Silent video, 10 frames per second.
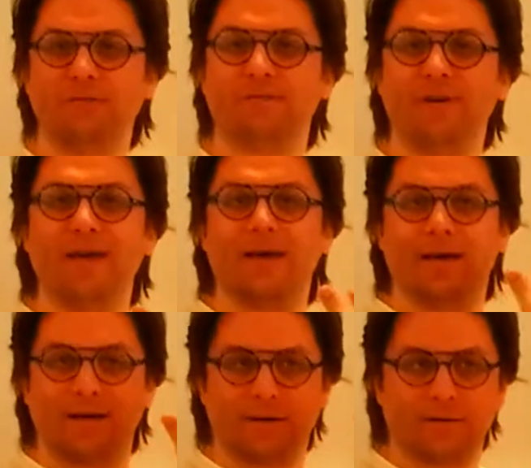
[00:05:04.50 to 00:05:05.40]
that
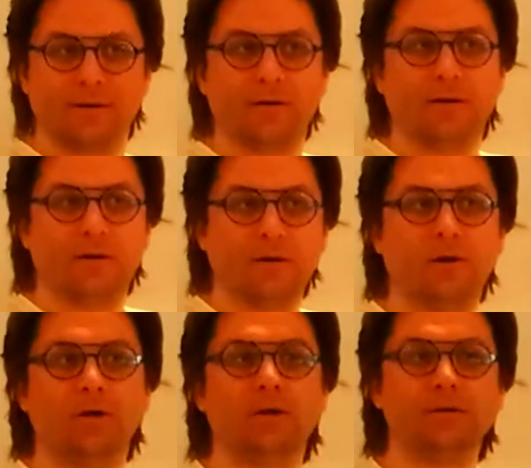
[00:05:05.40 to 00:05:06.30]
goes up
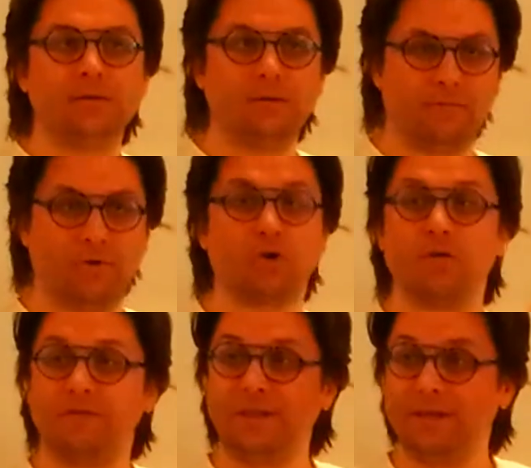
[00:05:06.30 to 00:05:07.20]

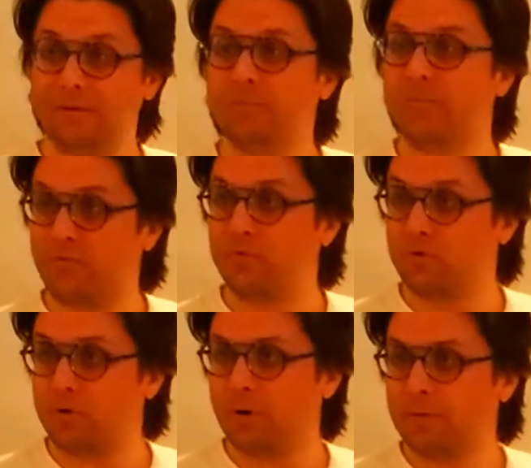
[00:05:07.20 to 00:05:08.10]
towards
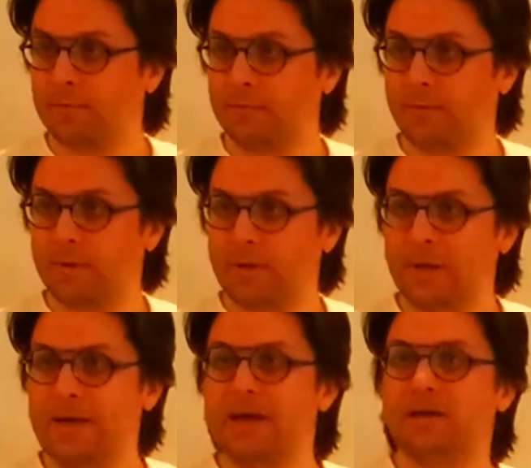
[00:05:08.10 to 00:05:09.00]
the
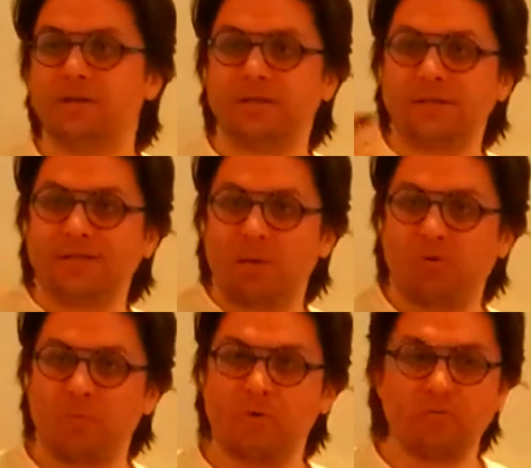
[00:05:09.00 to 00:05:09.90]
highest.
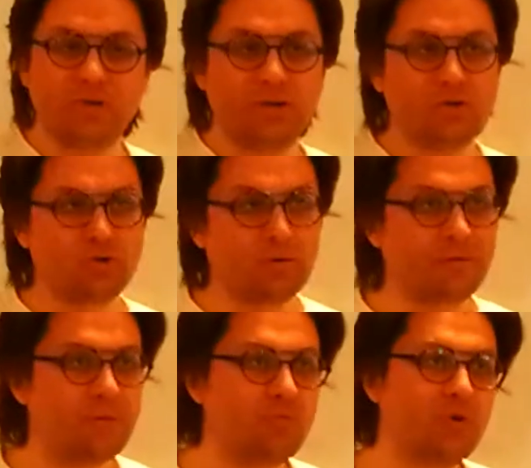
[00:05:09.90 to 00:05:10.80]
So you see the
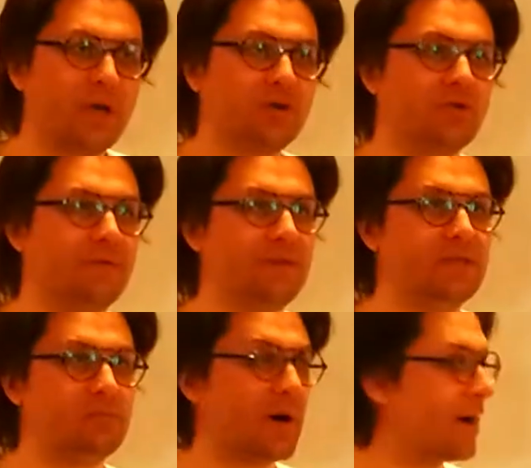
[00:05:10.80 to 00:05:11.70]
link with death. When
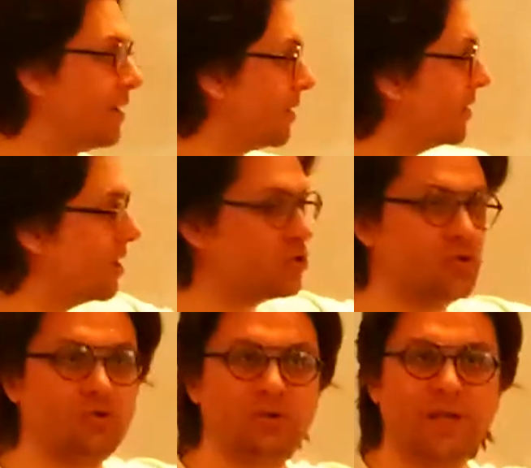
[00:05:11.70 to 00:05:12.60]
you die,
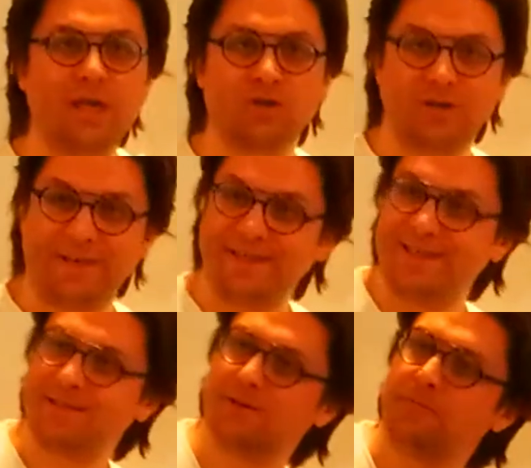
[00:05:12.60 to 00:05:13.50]

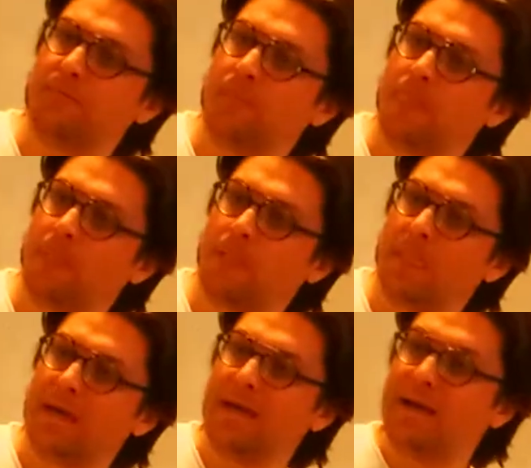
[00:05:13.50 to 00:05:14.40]
you'd
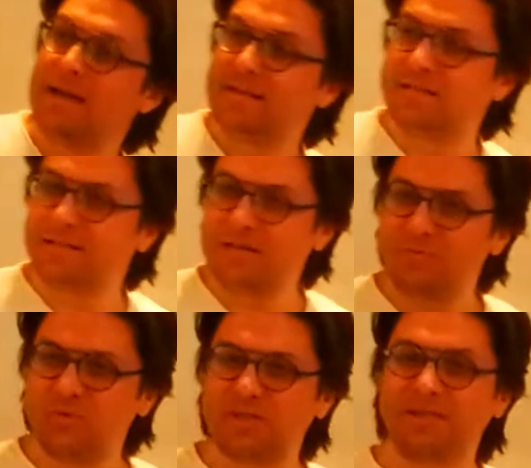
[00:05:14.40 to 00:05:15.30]
better generate
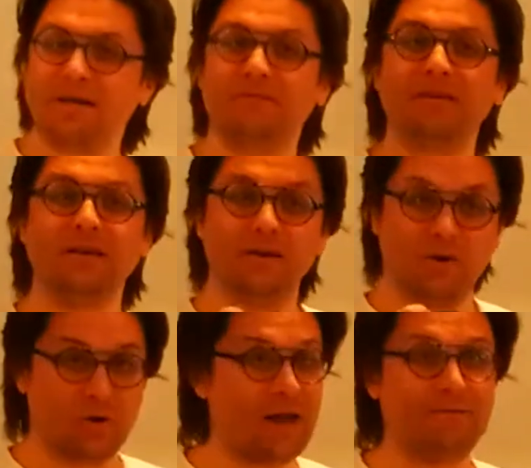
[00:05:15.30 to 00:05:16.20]
an energy
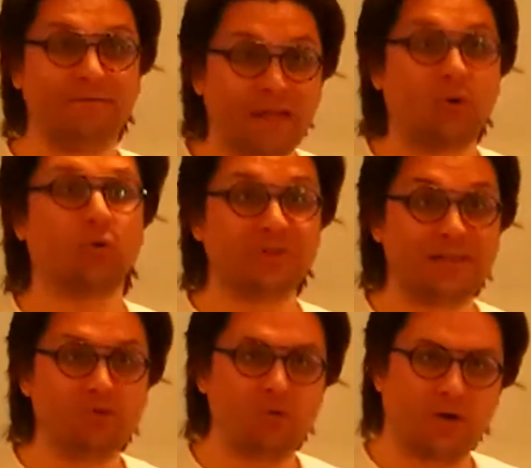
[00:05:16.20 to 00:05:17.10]
towards your future
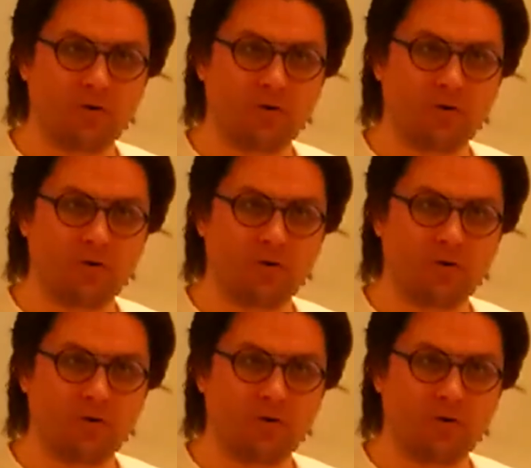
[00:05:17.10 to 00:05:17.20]
life.